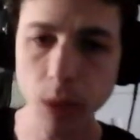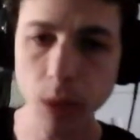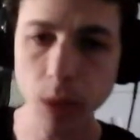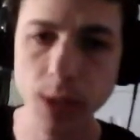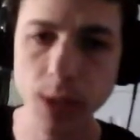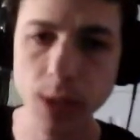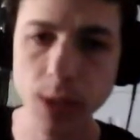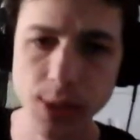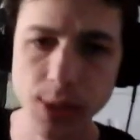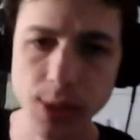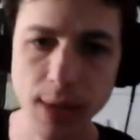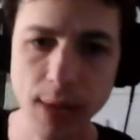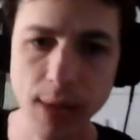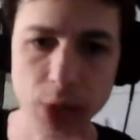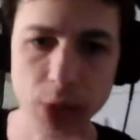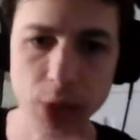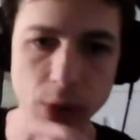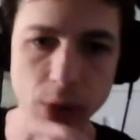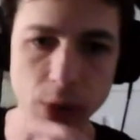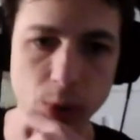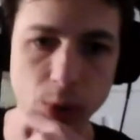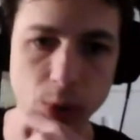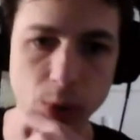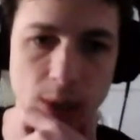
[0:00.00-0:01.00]
let's have share
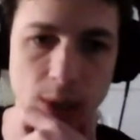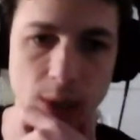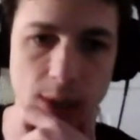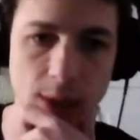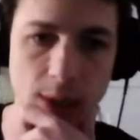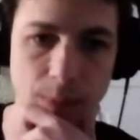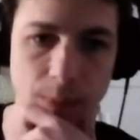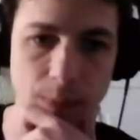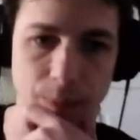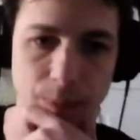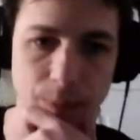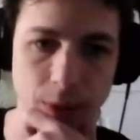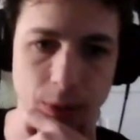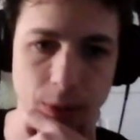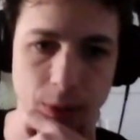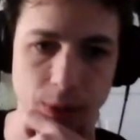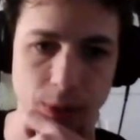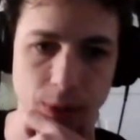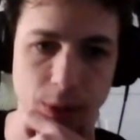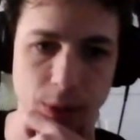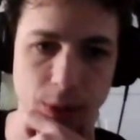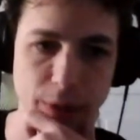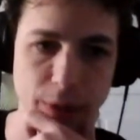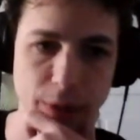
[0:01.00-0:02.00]
screen. Let's
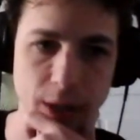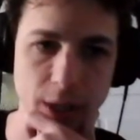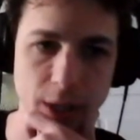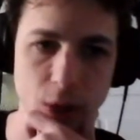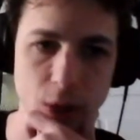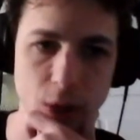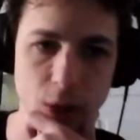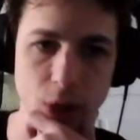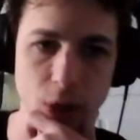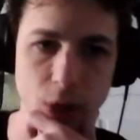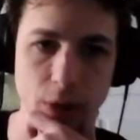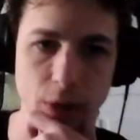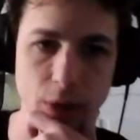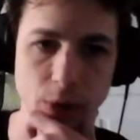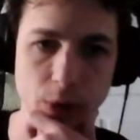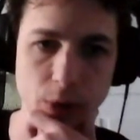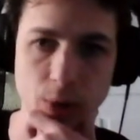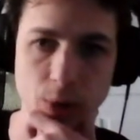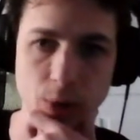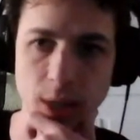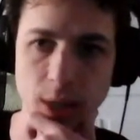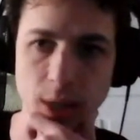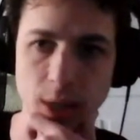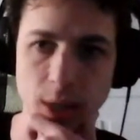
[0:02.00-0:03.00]
see if I can share the
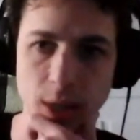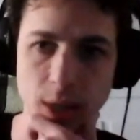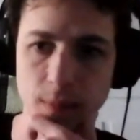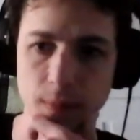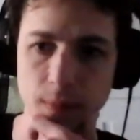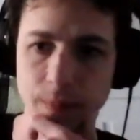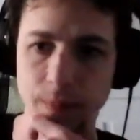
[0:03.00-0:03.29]
screen.